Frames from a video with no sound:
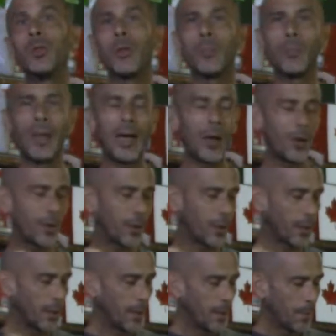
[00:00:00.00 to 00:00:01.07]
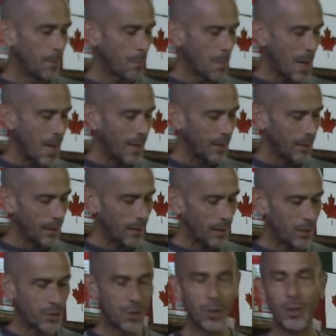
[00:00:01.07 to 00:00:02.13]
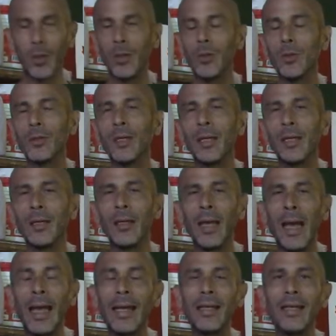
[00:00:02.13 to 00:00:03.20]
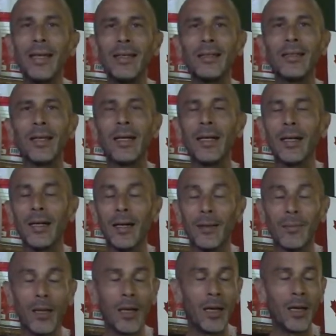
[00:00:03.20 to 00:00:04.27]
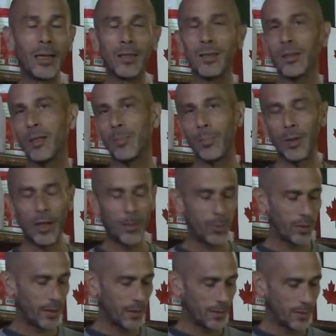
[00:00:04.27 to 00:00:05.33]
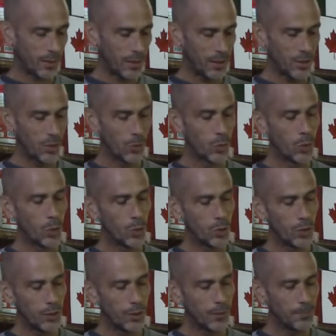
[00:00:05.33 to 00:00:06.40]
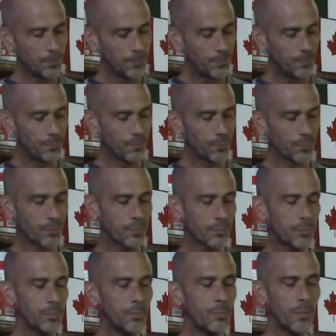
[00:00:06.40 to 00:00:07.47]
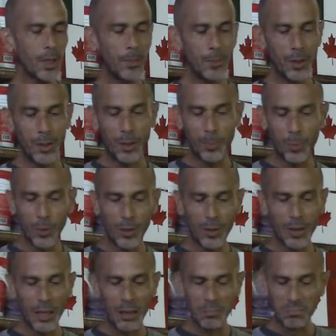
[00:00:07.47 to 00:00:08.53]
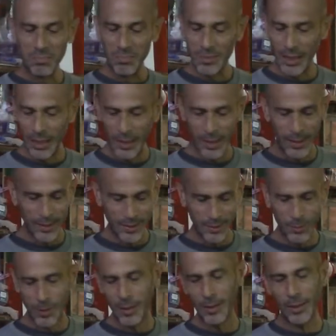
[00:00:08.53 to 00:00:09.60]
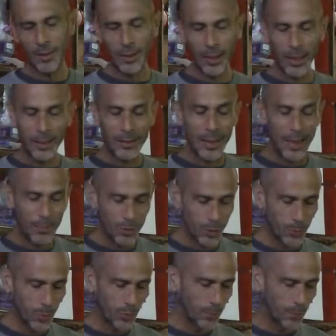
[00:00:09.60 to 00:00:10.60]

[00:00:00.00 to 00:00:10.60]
powder. Maca is grown in the Andes, lots of good properties. It's a root. I'm going to put less, well, okay, a tablespoon.